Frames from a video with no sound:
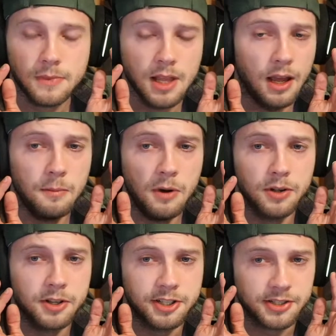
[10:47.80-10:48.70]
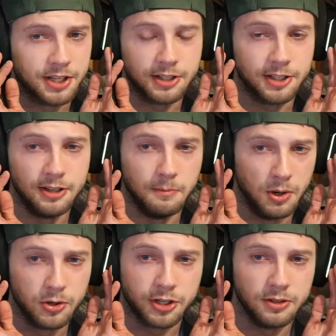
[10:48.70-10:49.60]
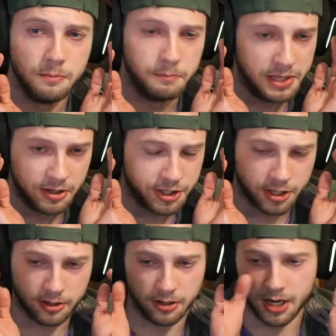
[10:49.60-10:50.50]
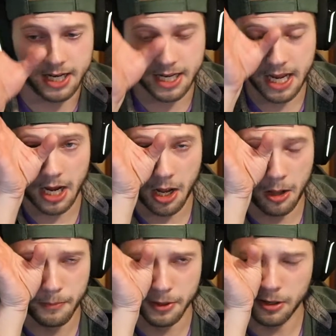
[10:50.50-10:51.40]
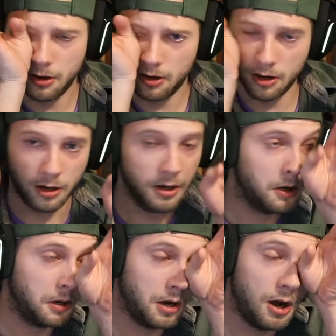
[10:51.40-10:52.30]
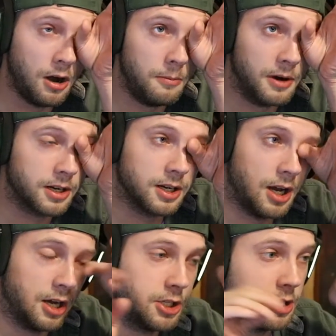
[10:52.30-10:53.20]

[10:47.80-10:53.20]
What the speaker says: I'm always just such an emotional beer chugger. I can't help it. Oh my gosh.